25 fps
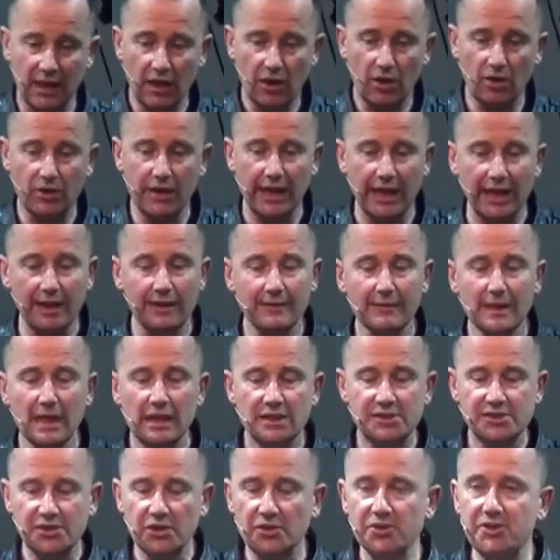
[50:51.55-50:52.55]
Okay?
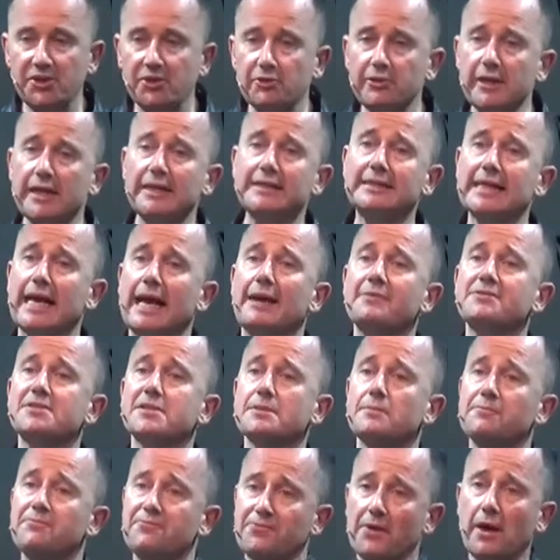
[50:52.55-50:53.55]
So you need to have
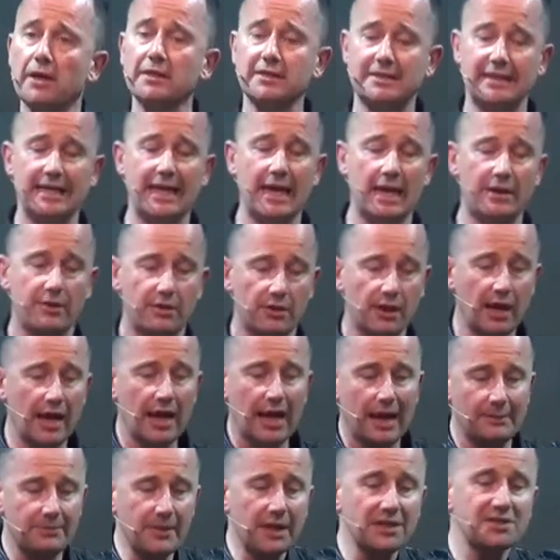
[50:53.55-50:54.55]
some fun together.
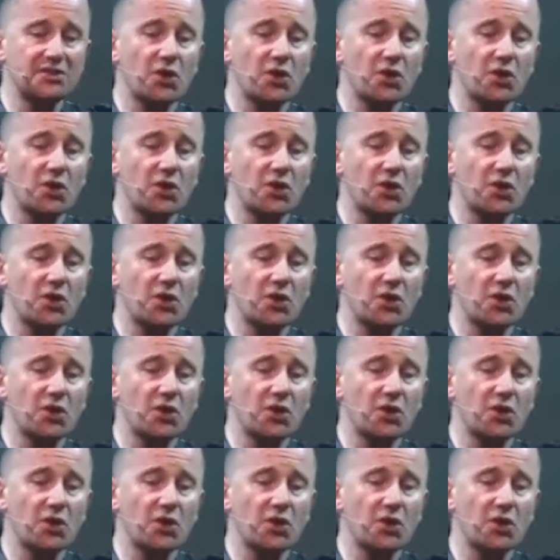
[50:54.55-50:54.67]
I'm not